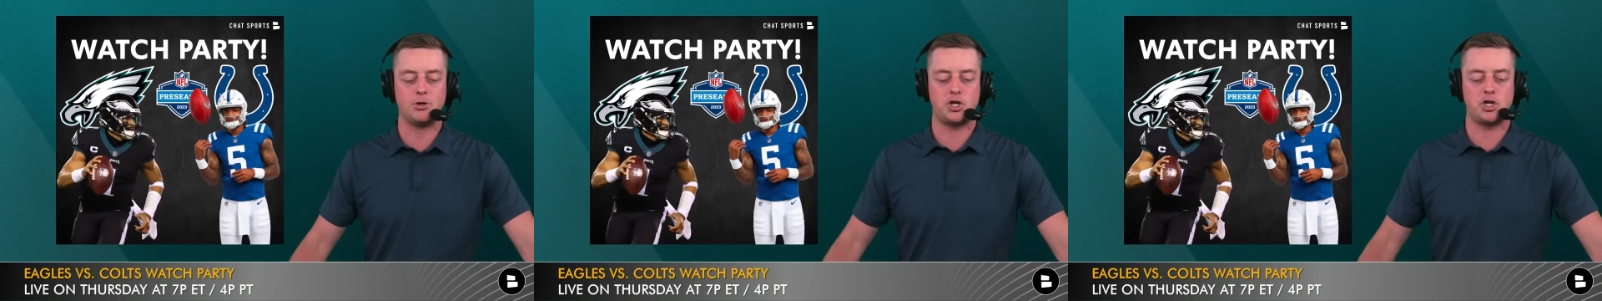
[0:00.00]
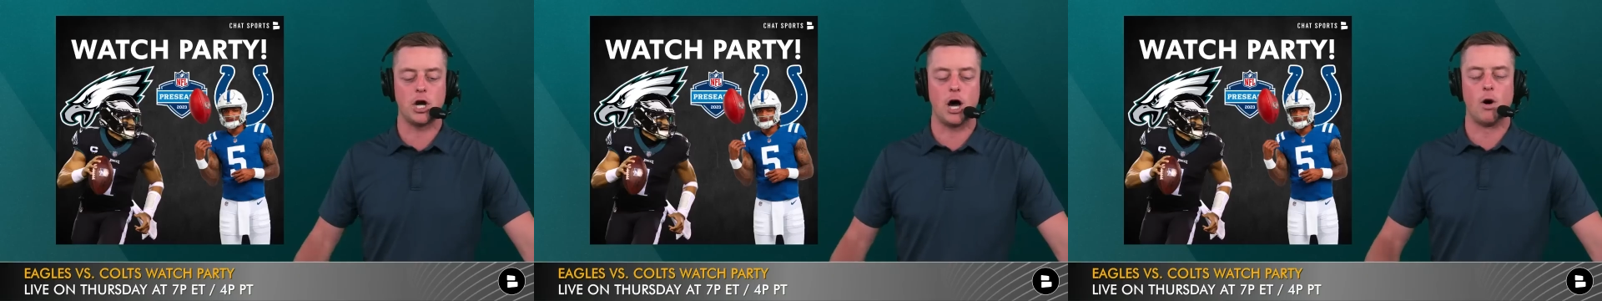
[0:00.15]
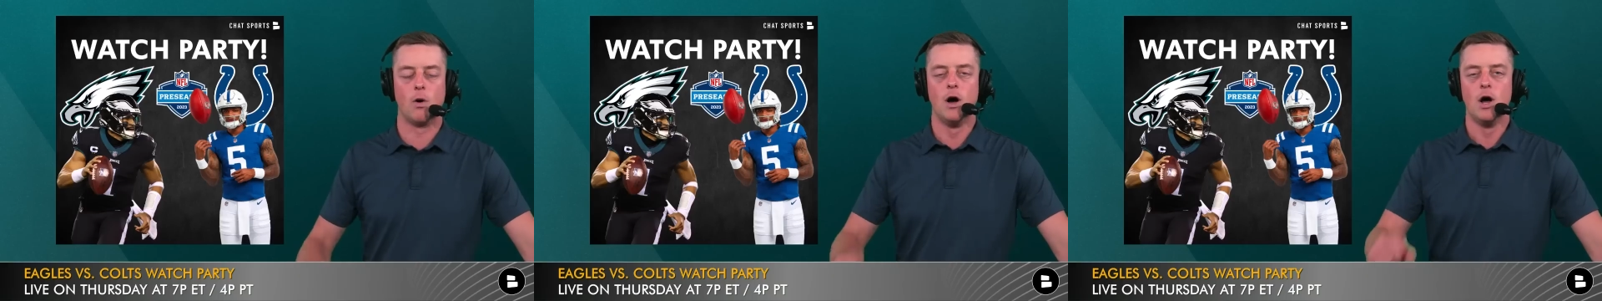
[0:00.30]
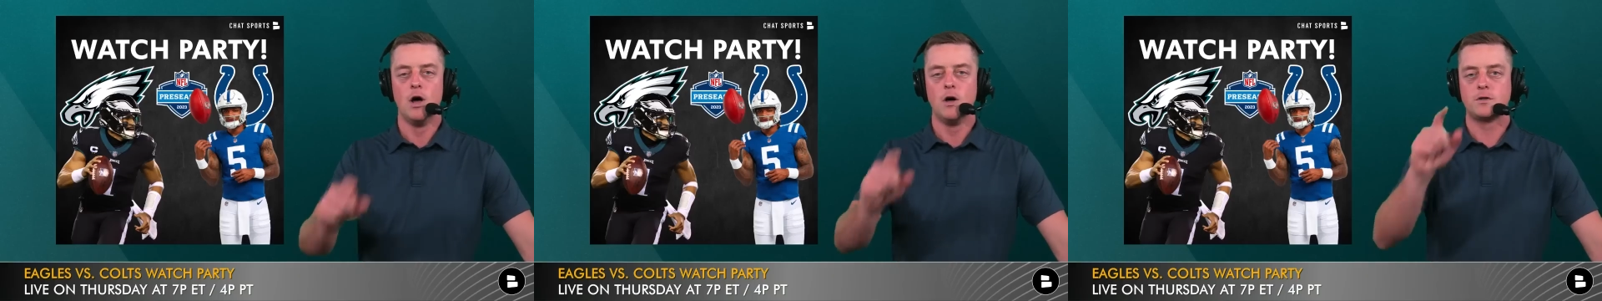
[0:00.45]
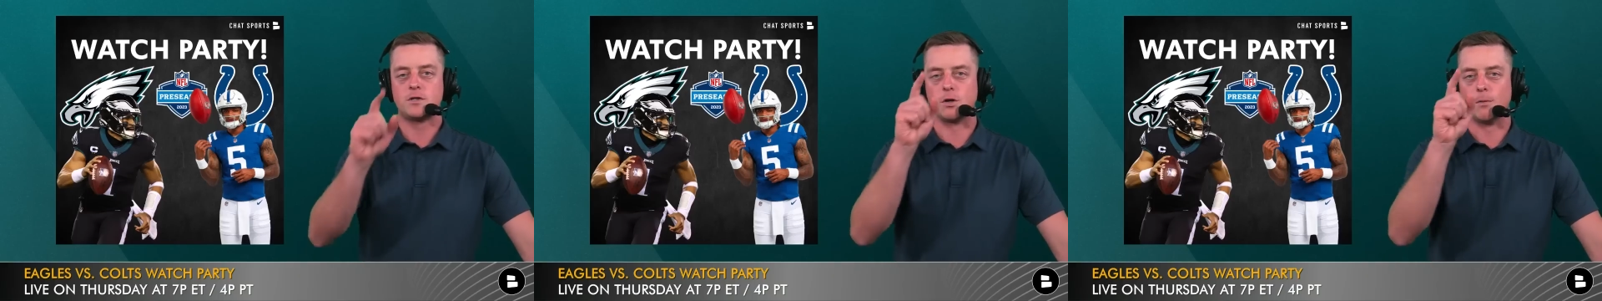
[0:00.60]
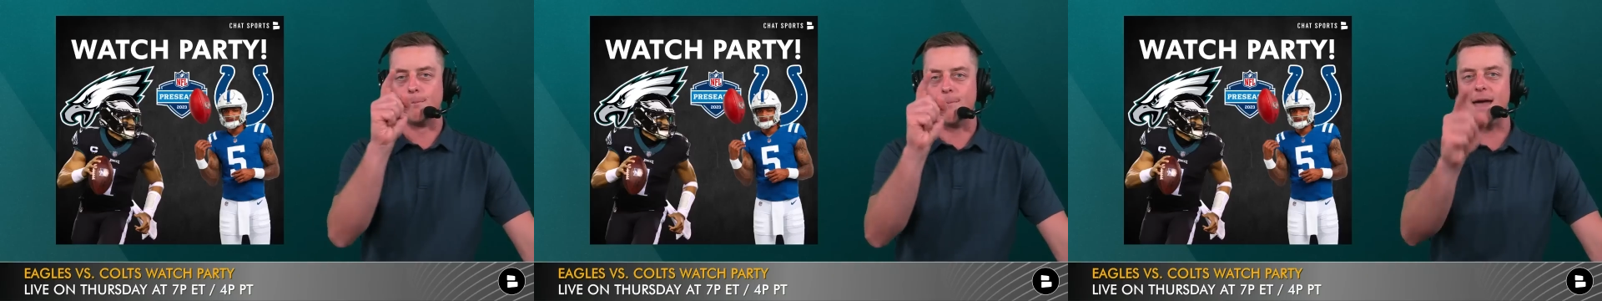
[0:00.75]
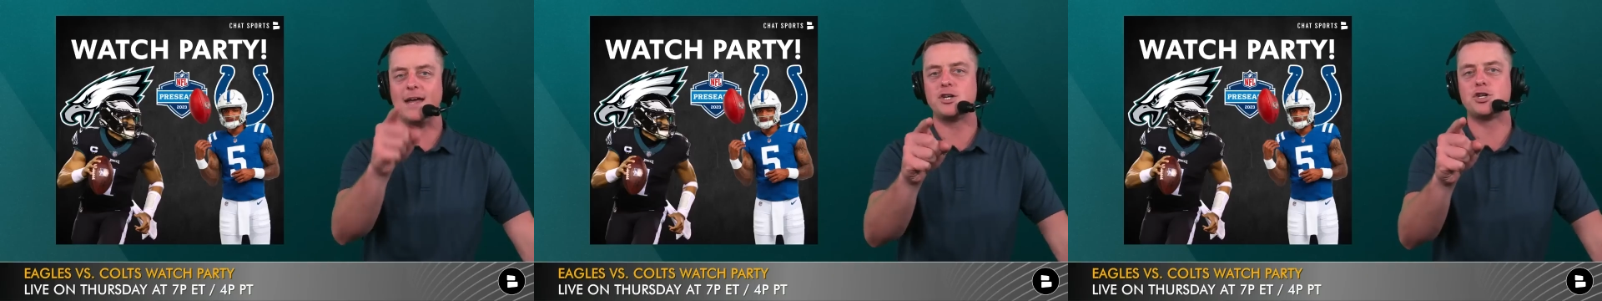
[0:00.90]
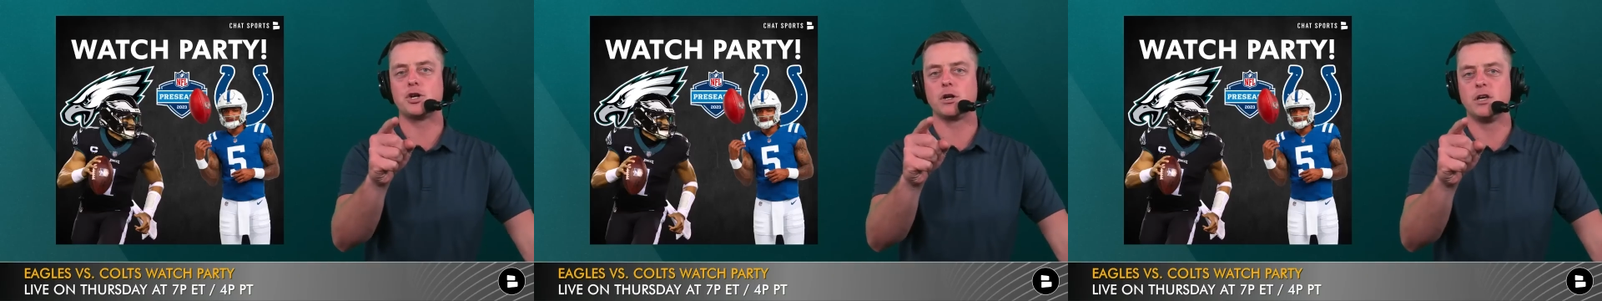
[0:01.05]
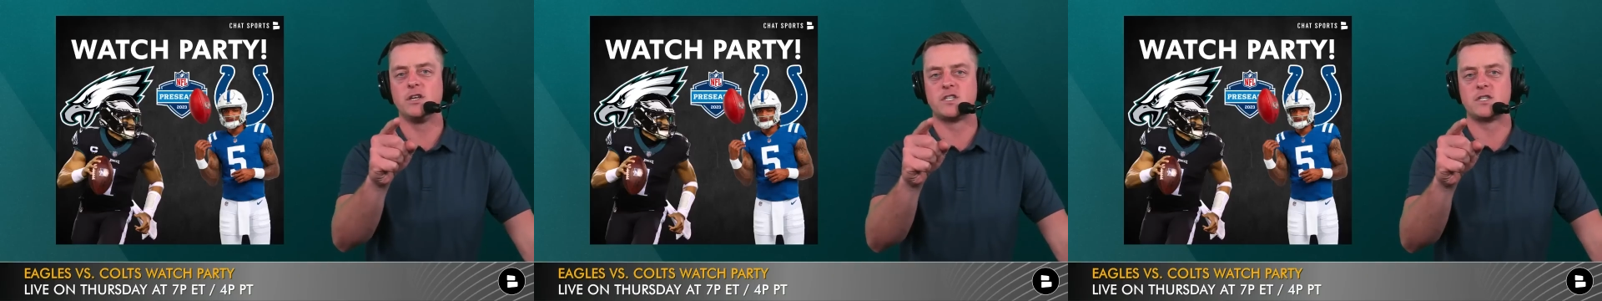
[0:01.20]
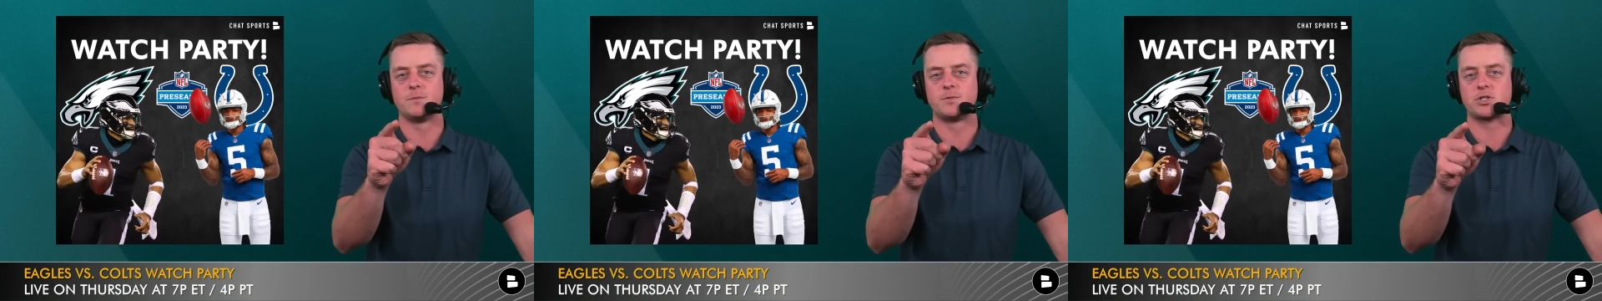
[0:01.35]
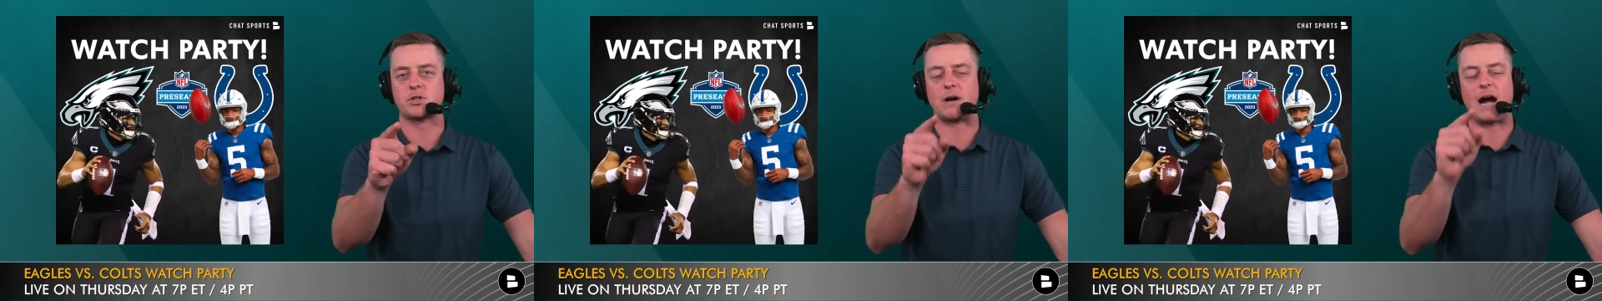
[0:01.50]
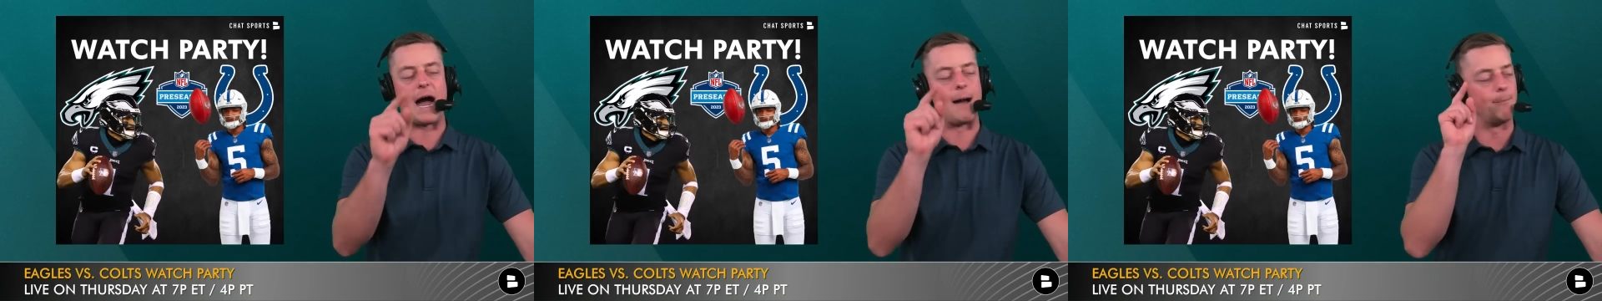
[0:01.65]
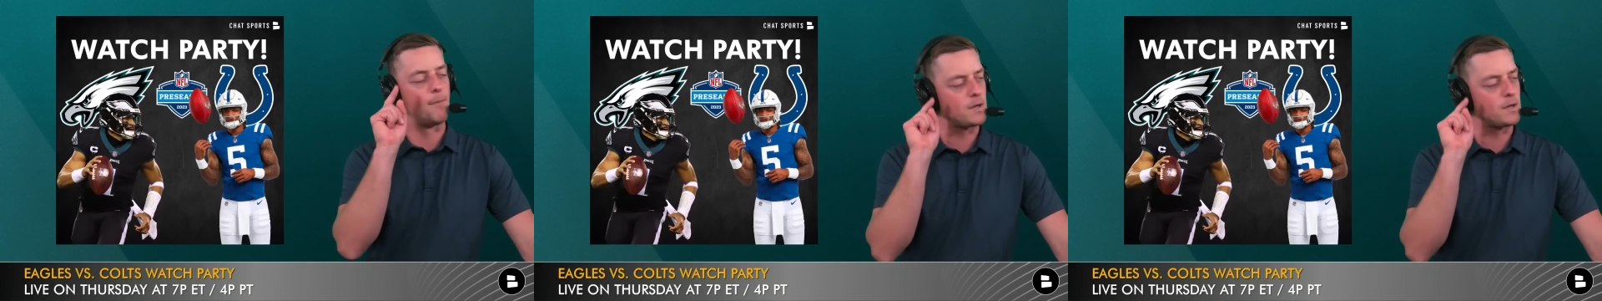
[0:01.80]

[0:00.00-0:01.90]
show, so make sure you subscribe.